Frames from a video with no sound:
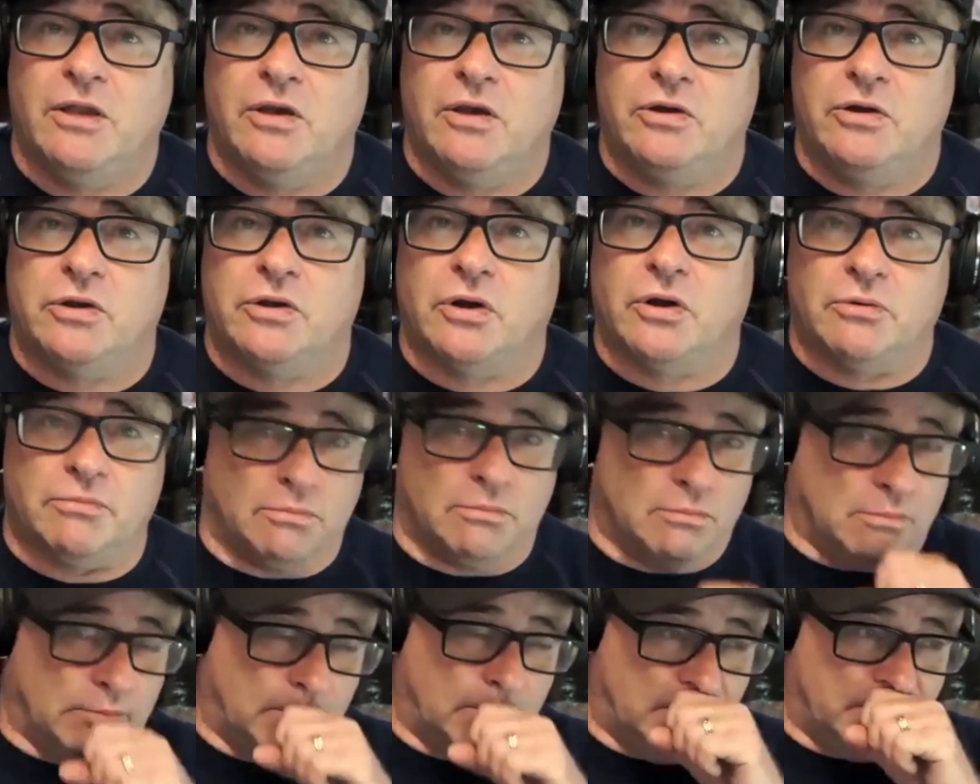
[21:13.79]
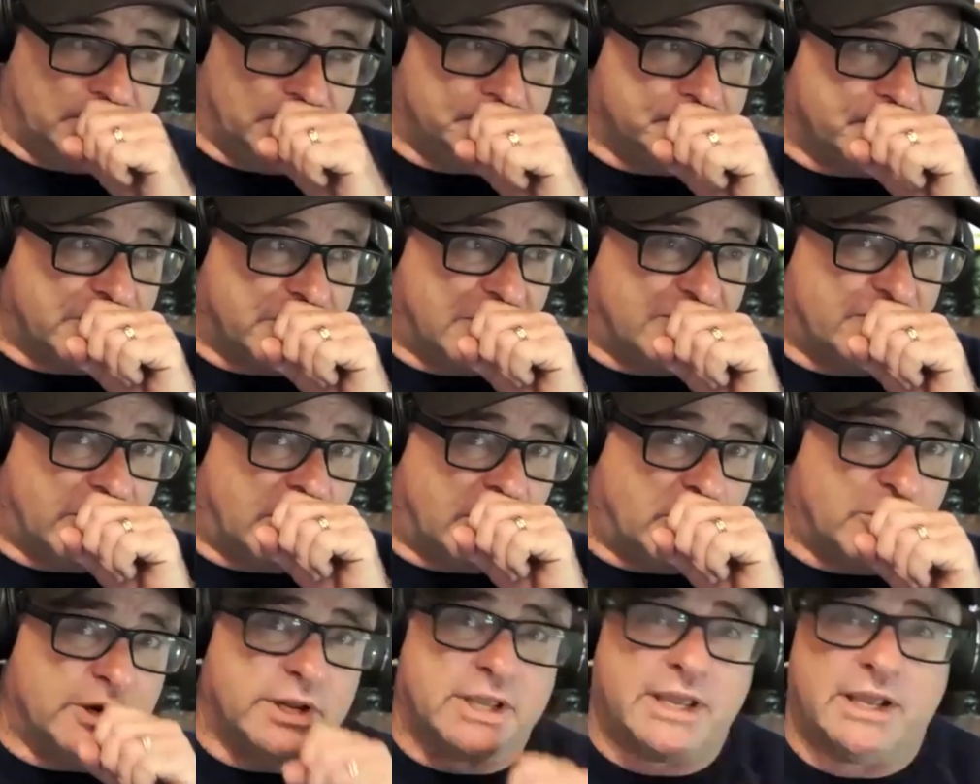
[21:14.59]
You know, if I
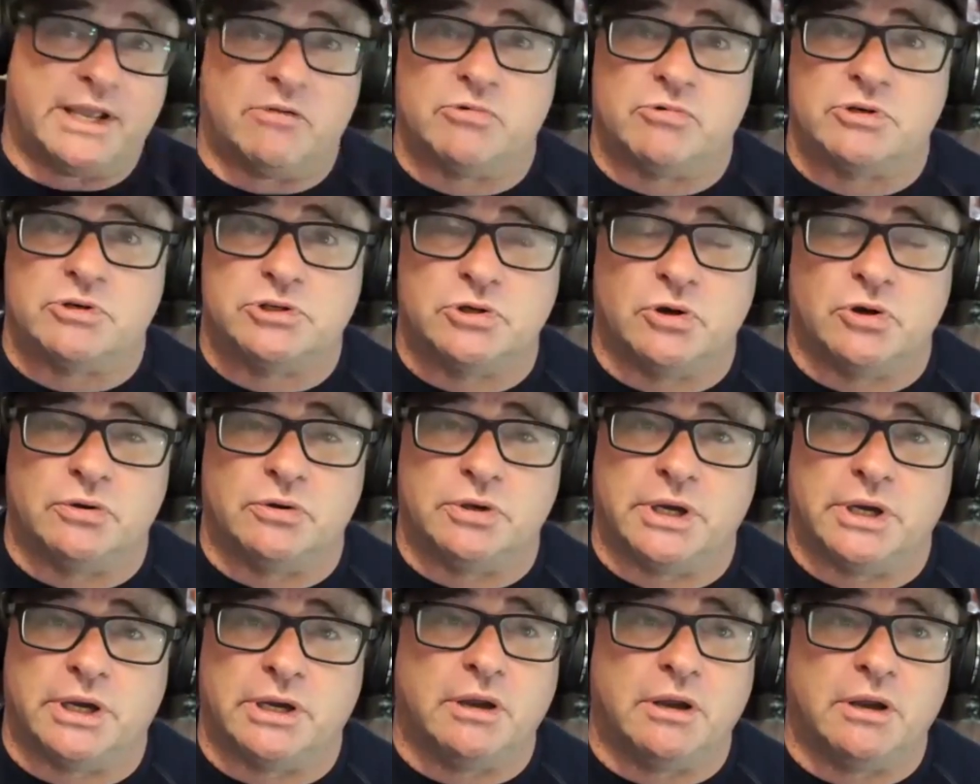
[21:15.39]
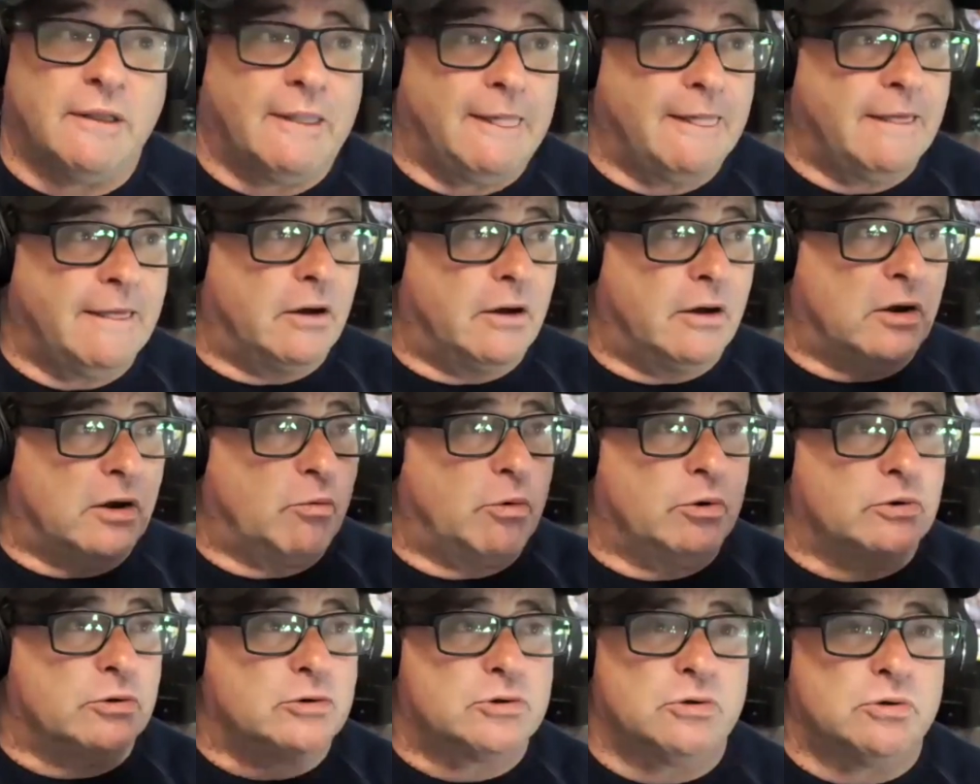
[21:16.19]
want to get a return gig and I
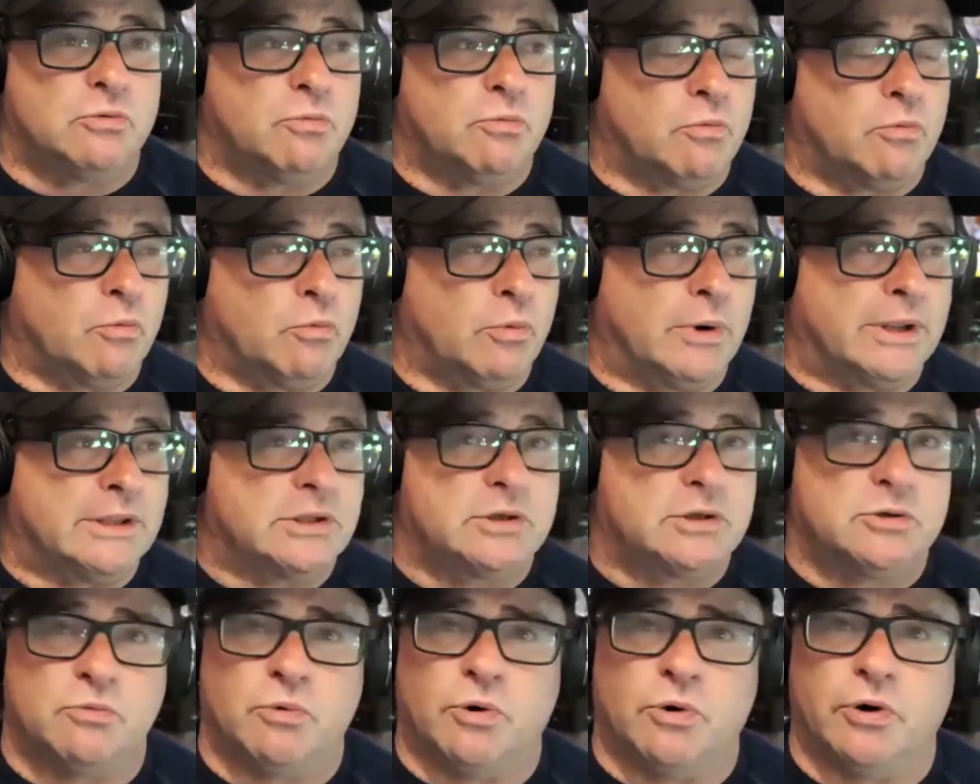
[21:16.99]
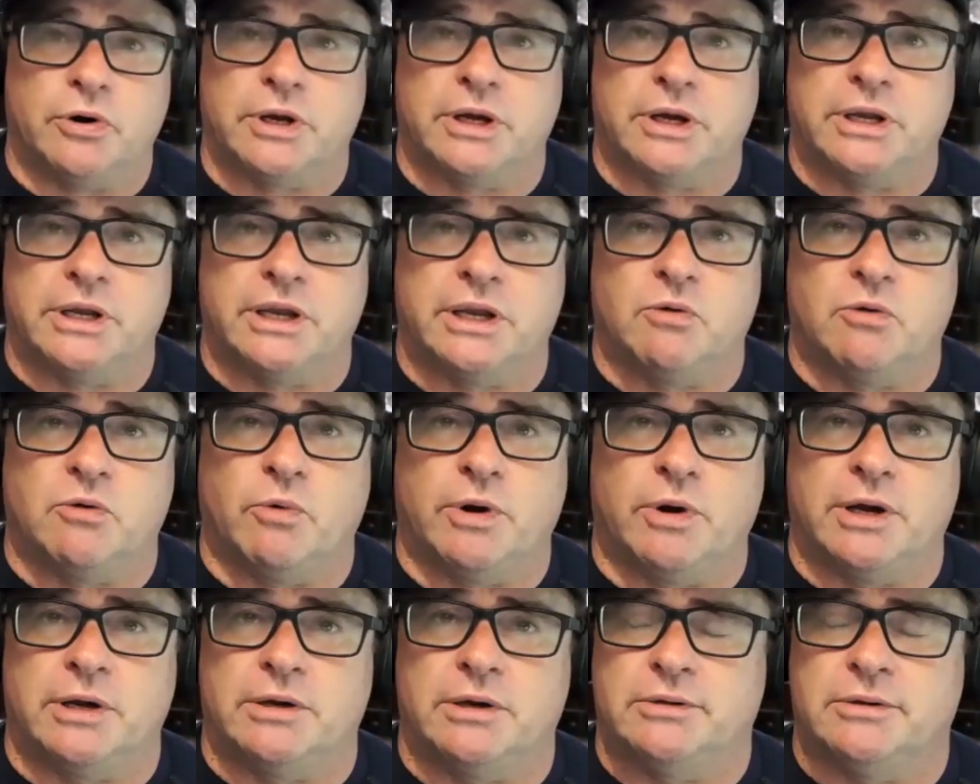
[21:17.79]
went to work a gig
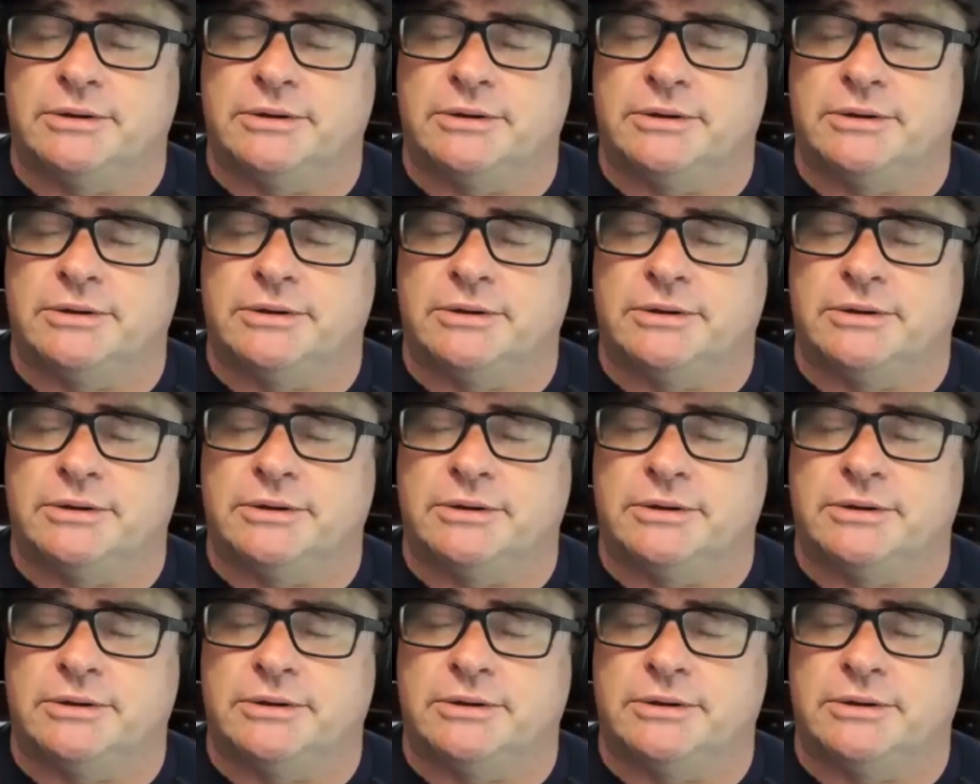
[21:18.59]
where,